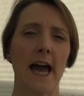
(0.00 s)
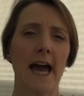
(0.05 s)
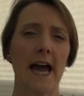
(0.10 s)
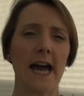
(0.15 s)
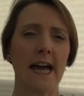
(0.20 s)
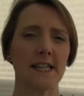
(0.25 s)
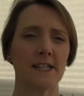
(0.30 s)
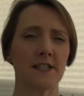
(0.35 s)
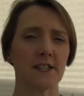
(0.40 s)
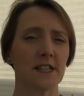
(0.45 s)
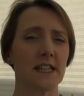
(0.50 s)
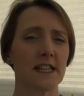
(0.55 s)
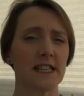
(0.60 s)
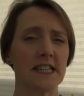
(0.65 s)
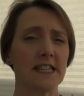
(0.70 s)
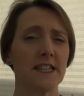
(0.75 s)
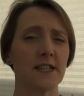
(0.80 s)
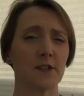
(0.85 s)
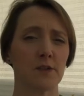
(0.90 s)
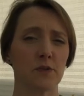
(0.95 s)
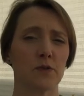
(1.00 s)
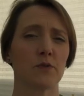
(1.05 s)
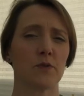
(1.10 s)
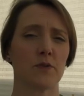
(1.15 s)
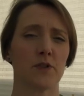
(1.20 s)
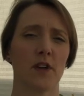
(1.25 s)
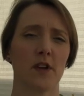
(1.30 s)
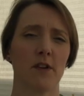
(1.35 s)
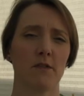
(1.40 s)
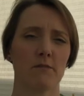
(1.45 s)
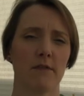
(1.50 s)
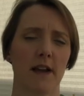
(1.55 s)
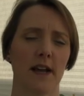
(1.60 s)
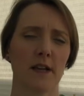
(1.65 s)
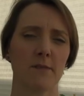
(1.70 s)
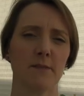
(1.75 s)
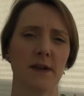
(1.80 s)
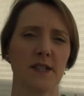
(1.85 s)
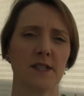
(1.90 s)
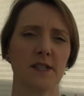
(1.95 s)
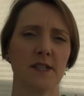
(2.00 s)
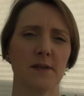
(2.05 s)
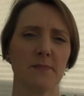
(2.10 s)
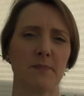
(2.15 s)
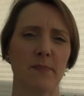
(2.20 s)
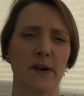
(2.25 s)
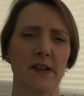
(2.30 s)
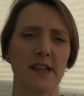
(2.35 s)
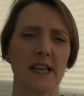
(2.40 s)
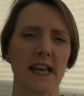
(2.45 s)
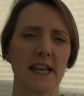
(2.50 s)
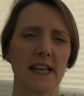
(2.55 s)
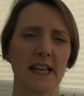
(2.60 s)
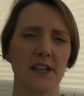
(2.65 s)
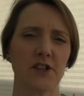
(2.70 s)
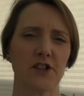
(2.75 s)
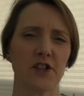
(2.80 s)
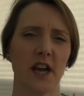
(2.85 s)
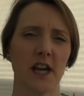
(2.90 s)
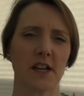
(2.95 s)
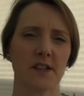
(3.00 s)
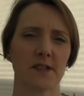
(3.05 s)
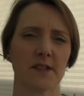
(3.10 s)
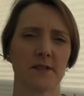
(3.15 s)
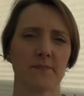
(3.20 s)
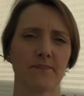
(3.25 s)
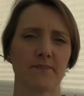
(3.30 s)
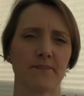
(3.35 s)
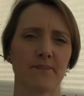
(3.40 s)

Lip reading: And this is also recommended by the NHS.